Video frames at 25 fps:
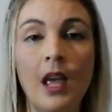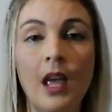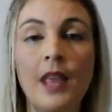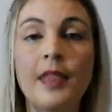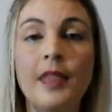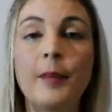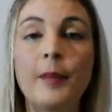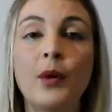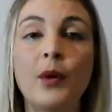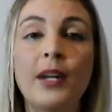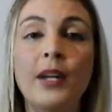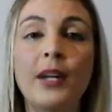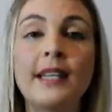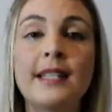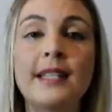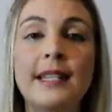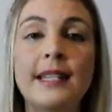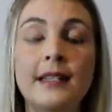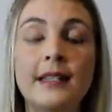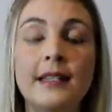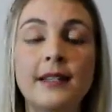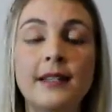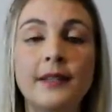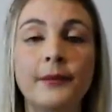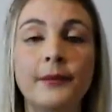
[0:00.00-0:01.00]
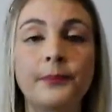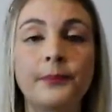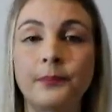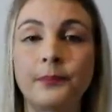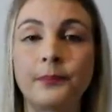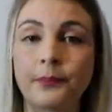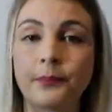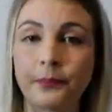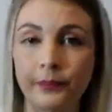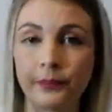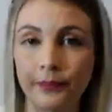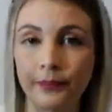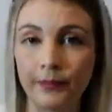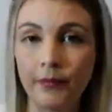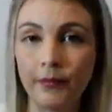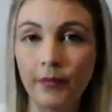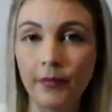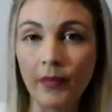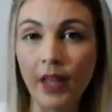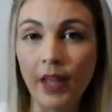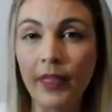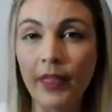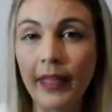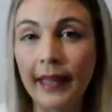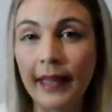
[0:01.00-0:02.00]
The point is
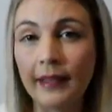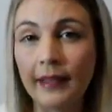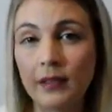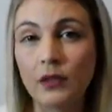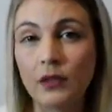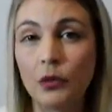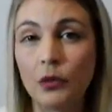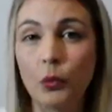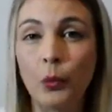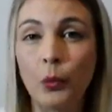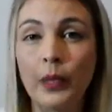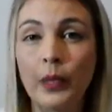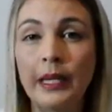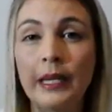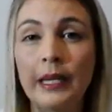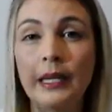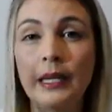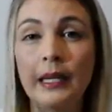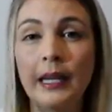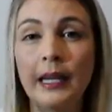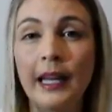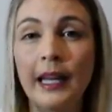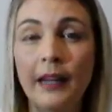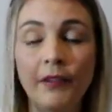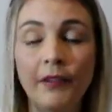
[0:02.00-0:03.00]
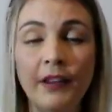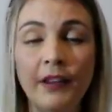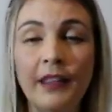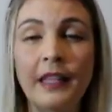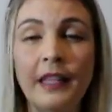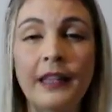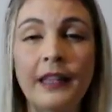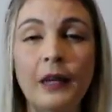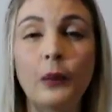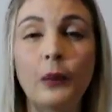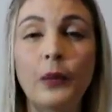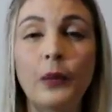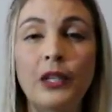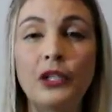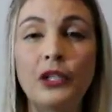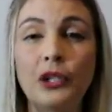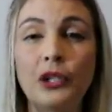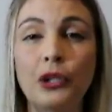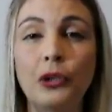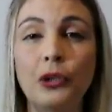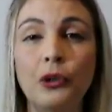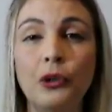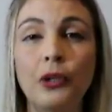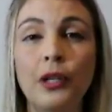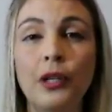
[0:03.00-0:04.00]
that everything that we
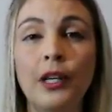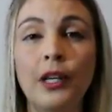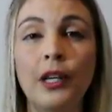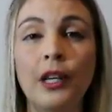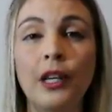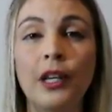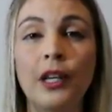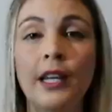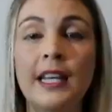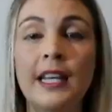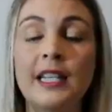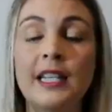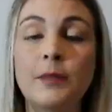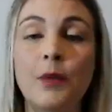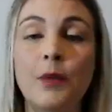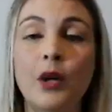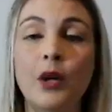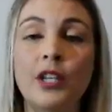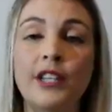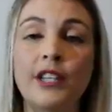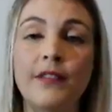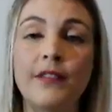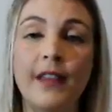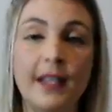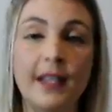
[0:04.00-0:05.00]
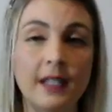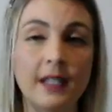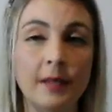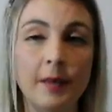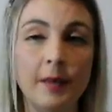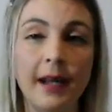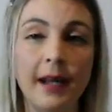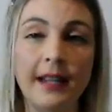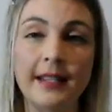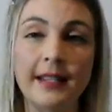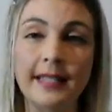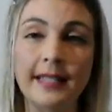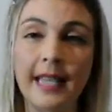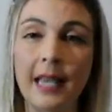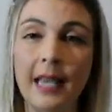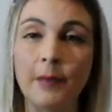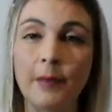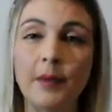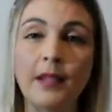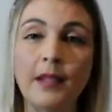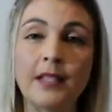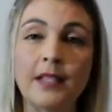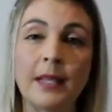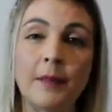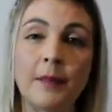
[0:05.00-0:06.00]
do is motivated by
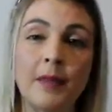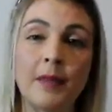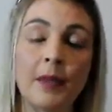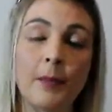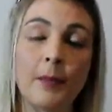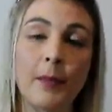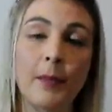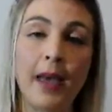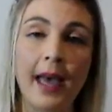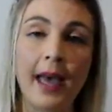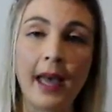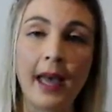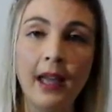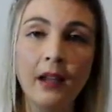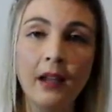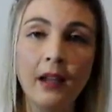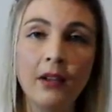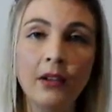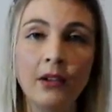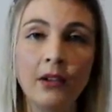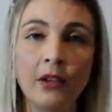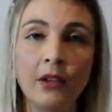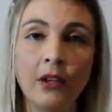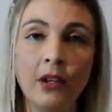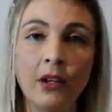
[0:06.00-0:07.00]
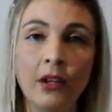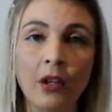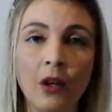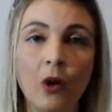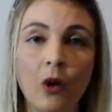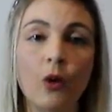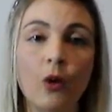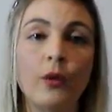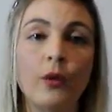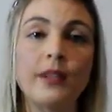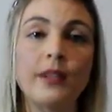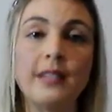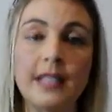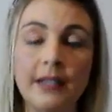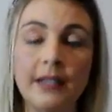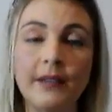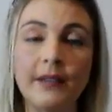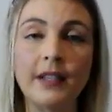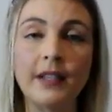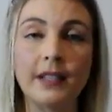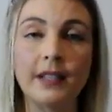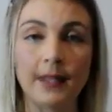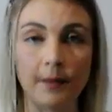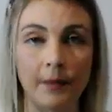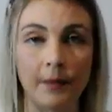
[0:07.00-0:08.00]
escaping something bad or
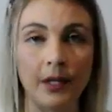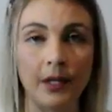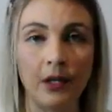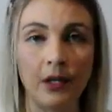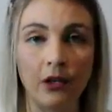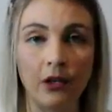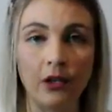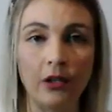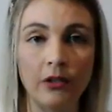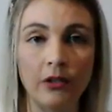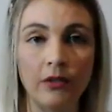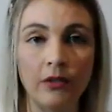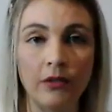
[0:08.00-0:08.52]
receiving something good.